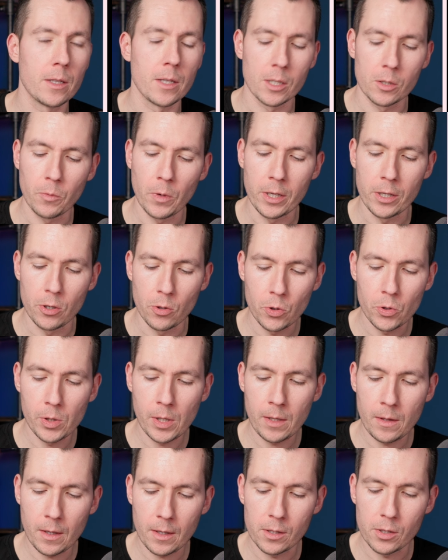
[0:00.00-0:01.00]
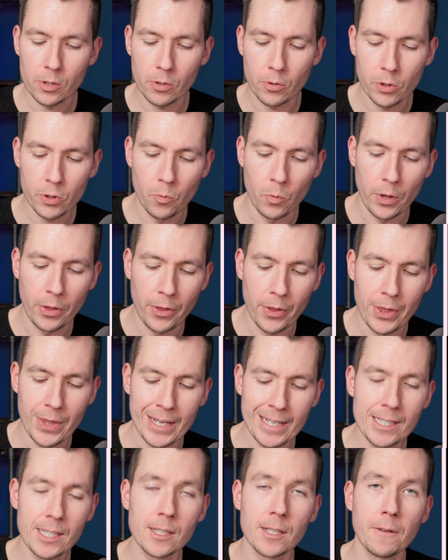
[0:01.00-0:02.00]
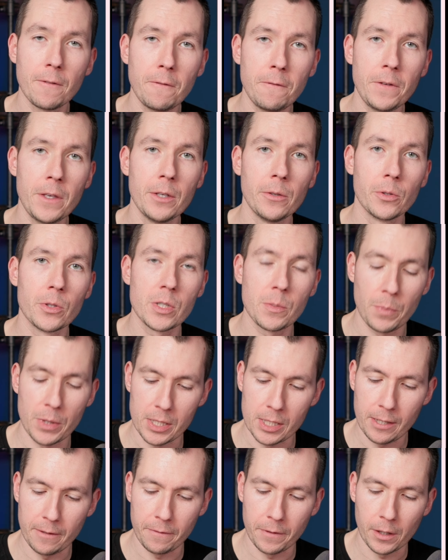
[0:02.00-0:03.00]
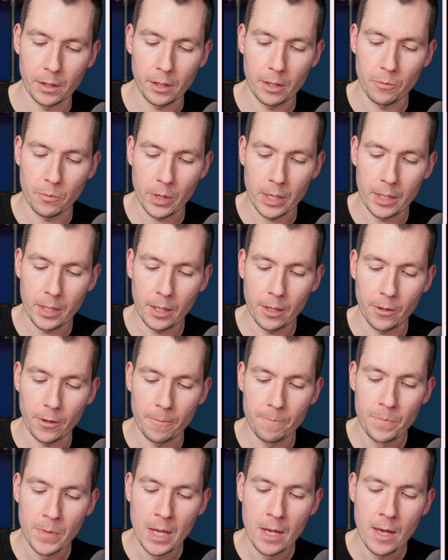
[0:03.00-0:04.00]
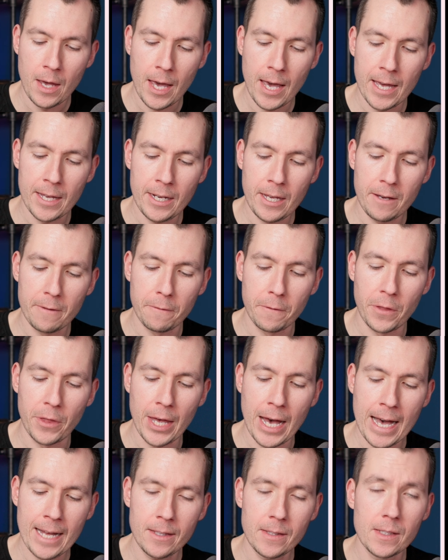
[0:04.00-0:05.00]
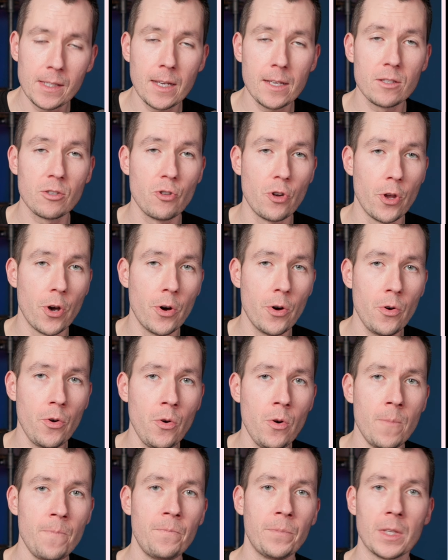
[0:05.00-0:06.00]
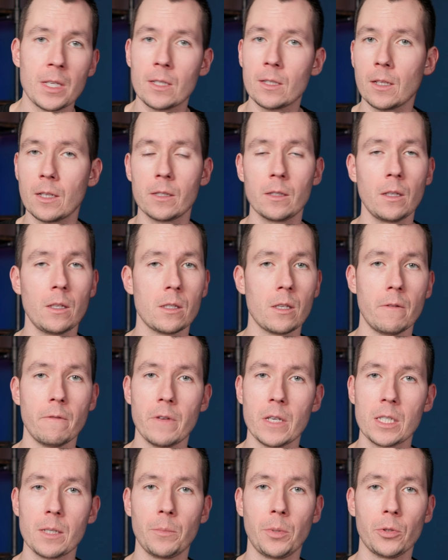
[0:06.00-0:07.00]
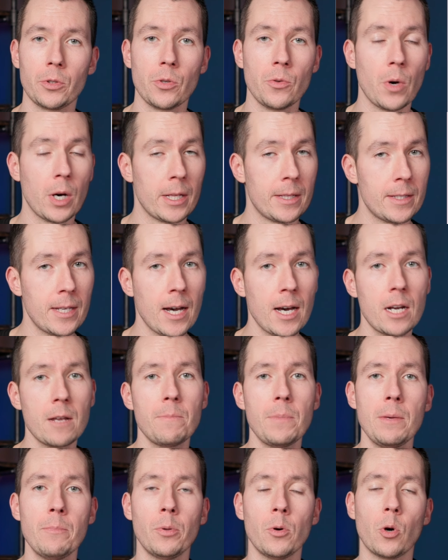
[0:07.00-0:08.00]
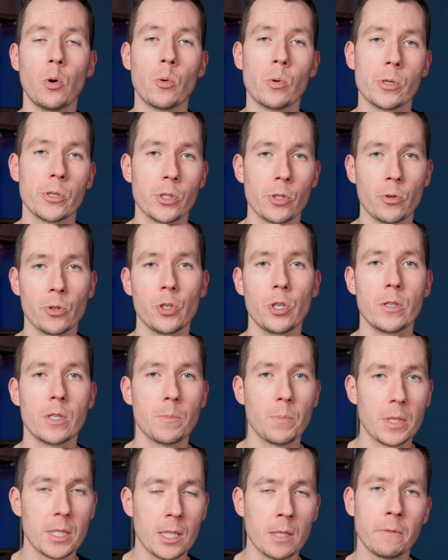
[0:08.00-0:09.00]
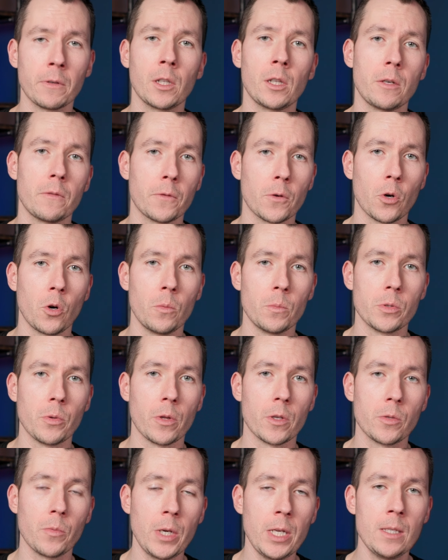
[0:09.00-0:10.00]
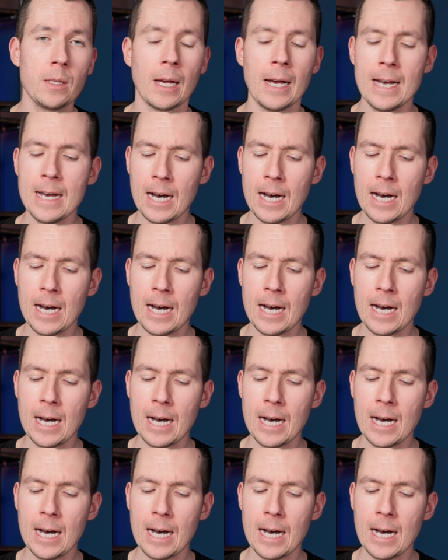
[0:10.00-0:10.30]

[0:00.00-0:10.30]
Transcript: this way. Usually they search with this field specifically right here. And if that says no, this listing is invisible to a ton of people who are searching specifically for homes with suites.